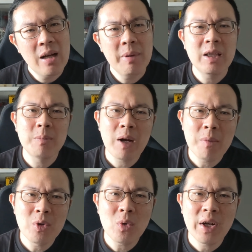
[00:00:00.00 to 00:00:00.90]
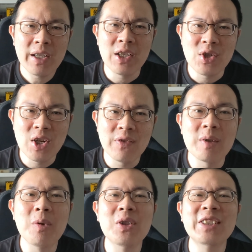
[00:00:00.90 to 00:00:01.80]
but the Pamu Quiet achieves
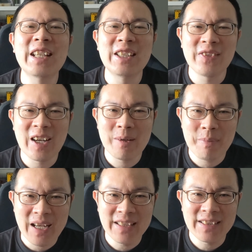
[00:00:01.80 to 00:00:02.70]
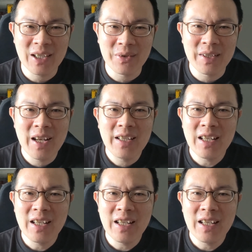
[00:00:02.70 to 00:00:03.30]
a more satisfying bass sound